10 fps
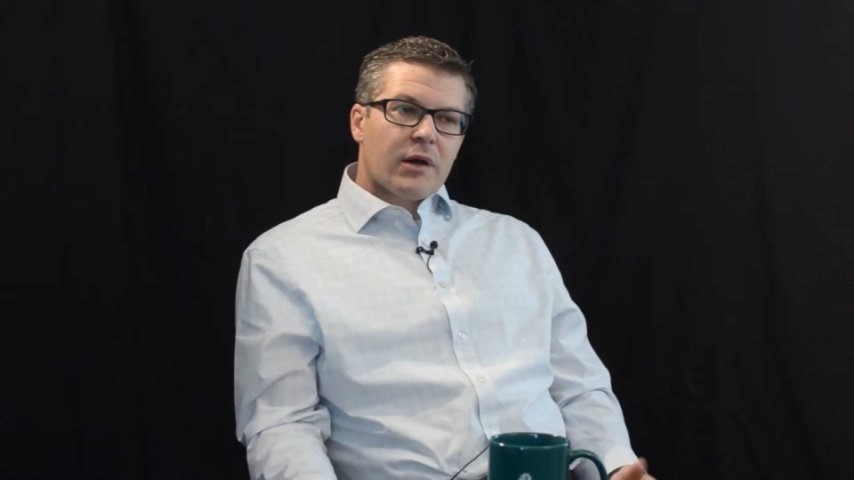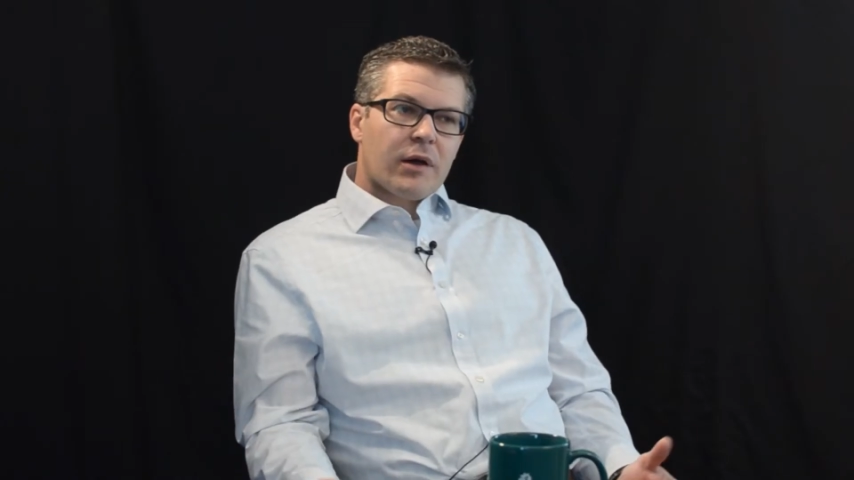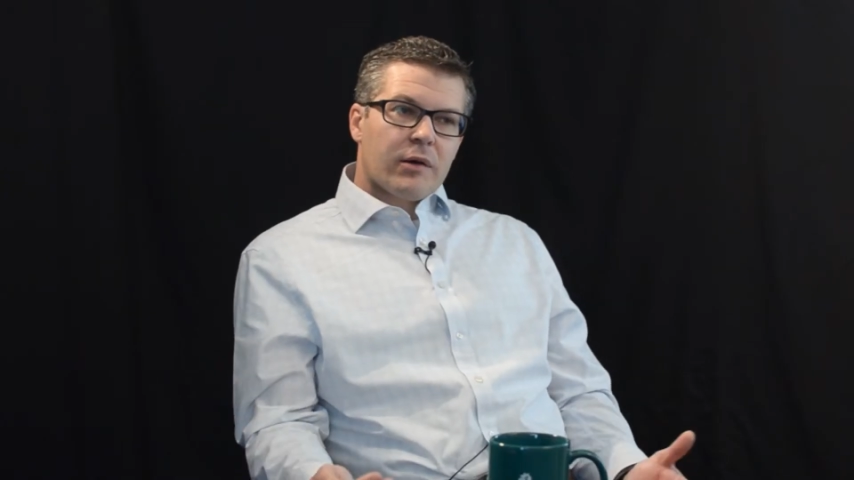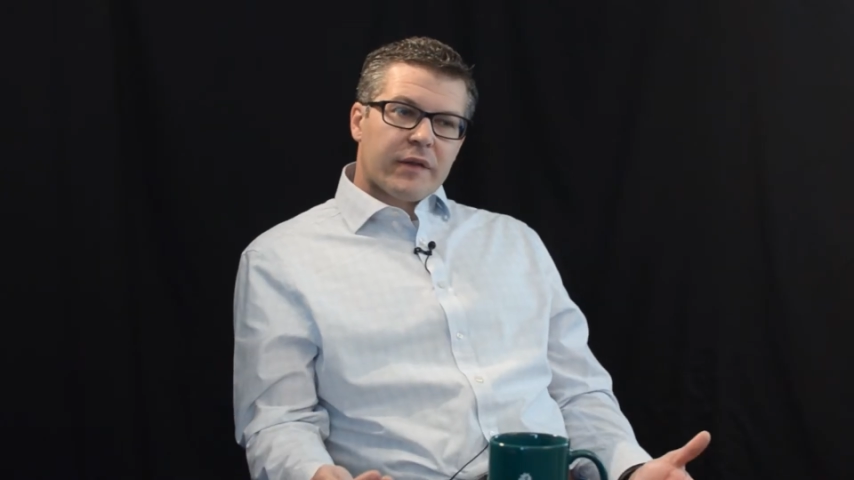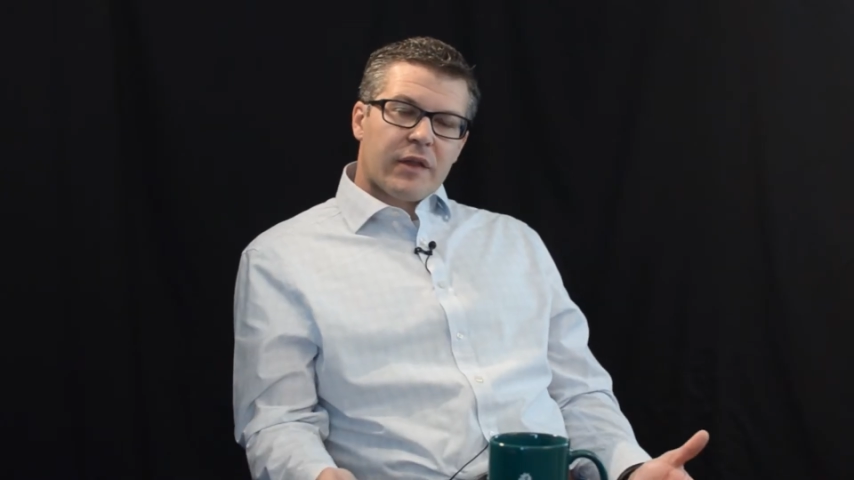
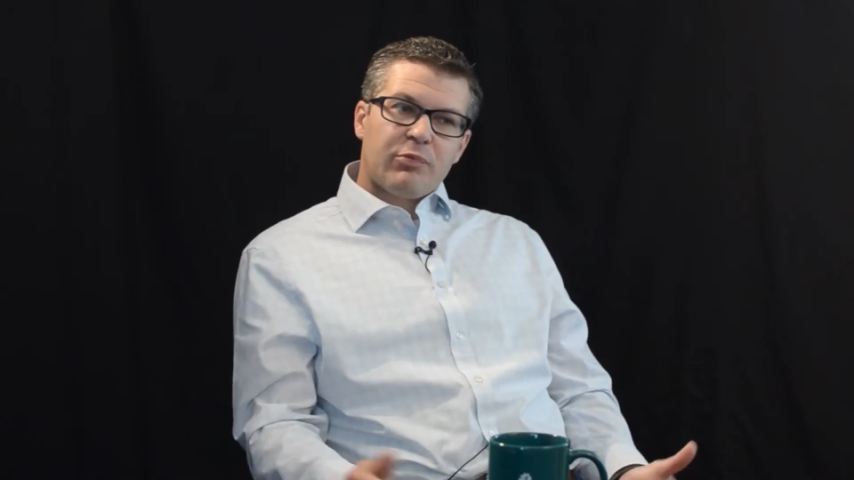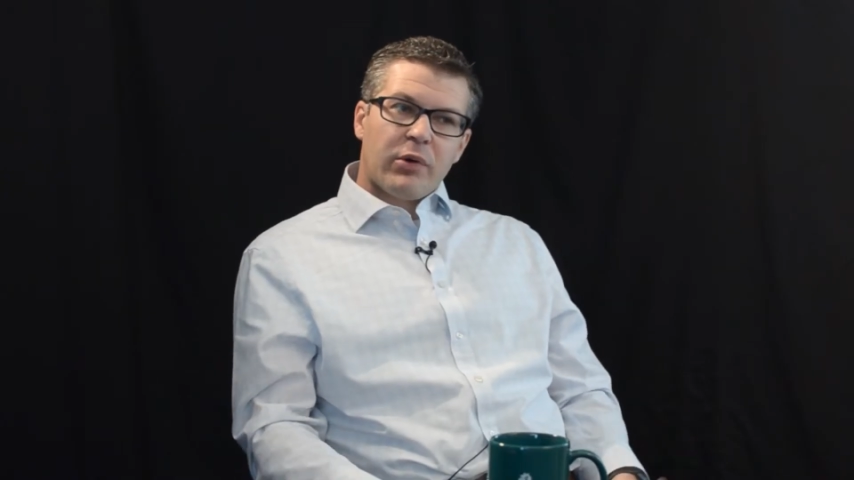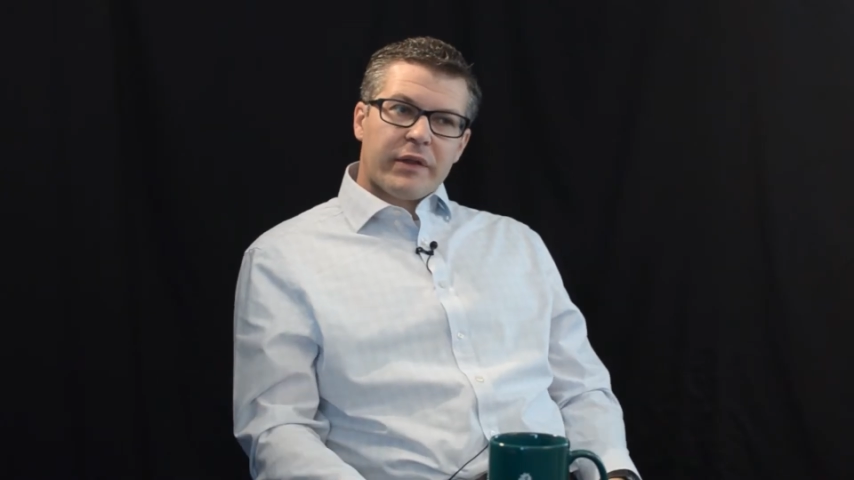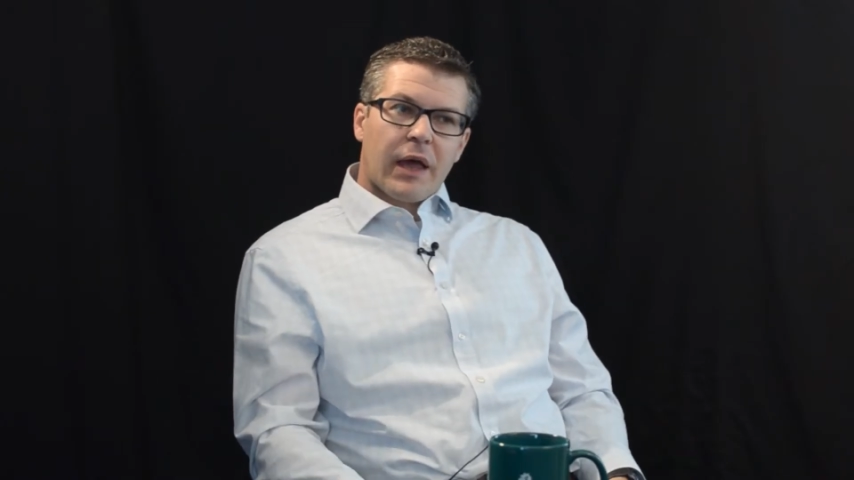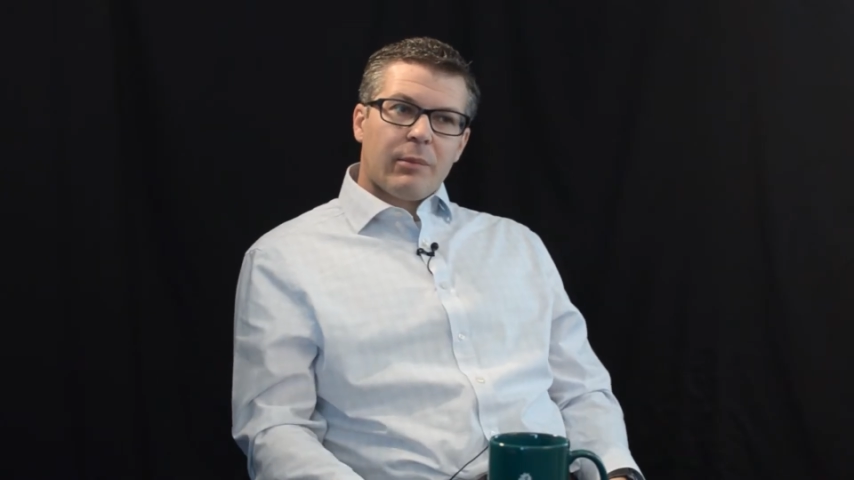At this
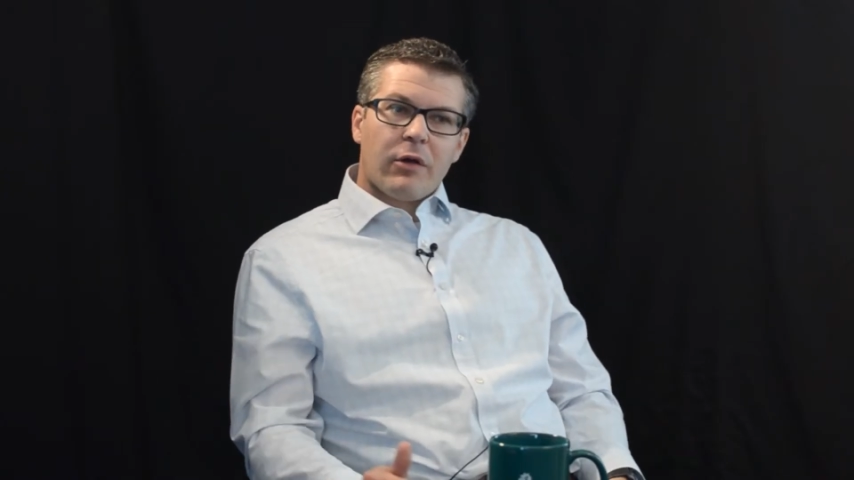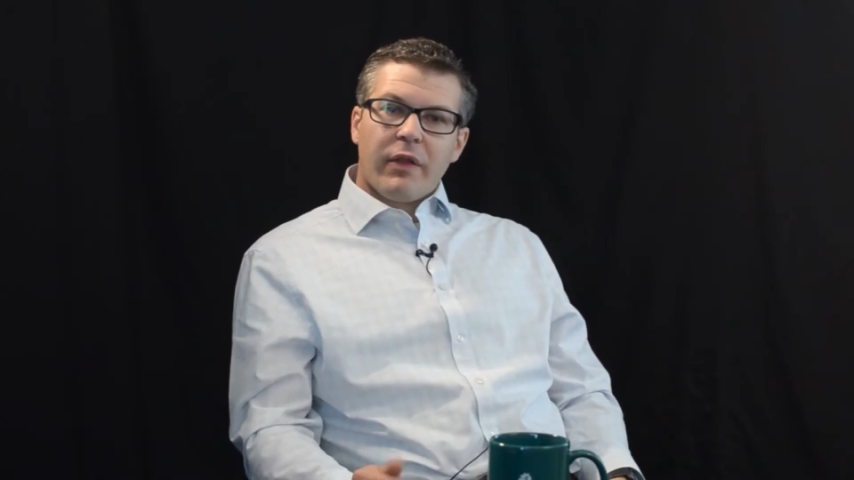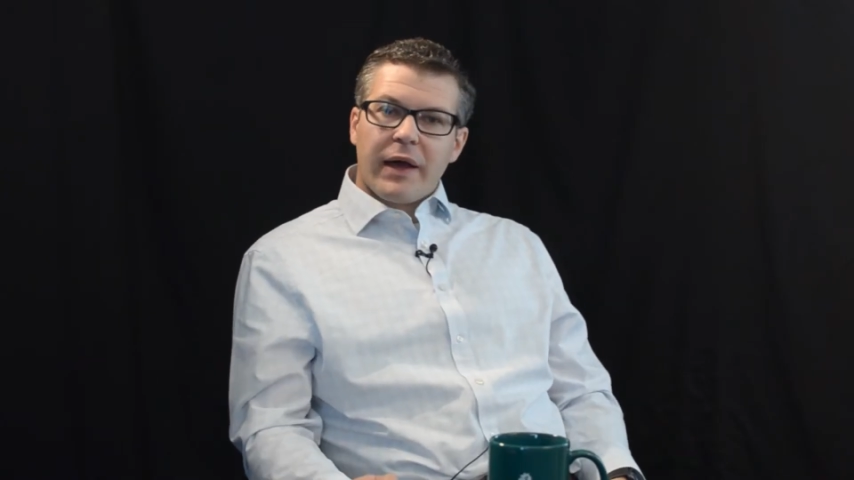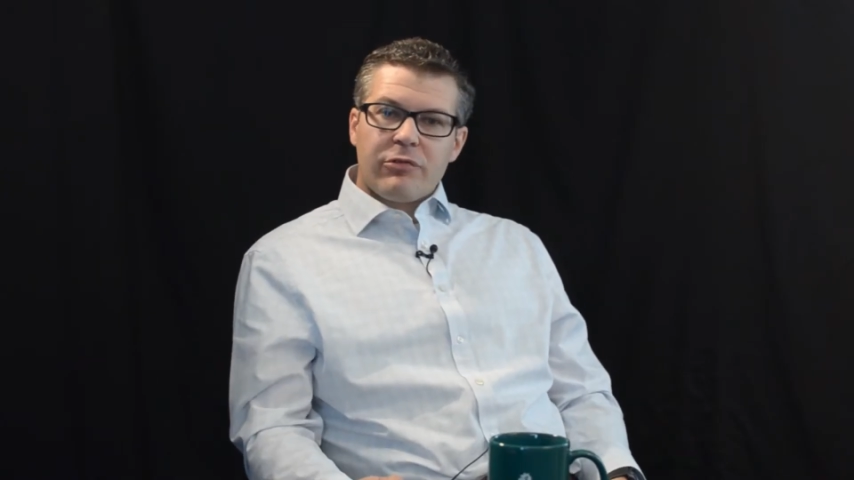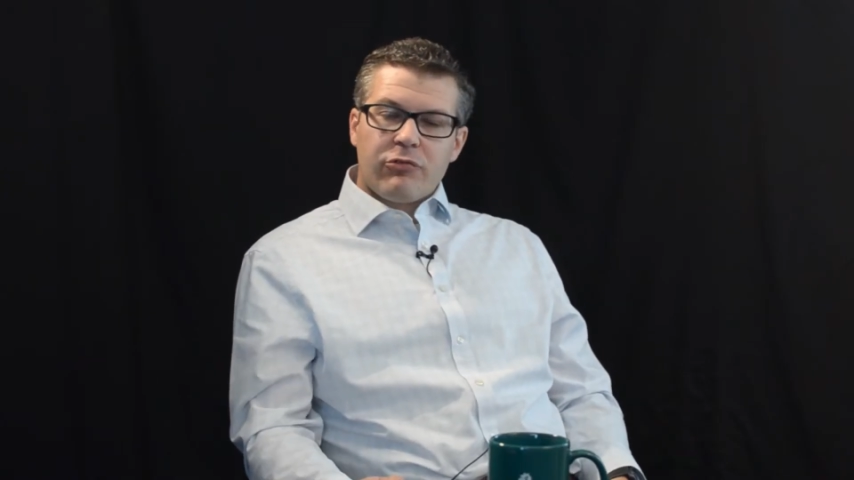point in time, our live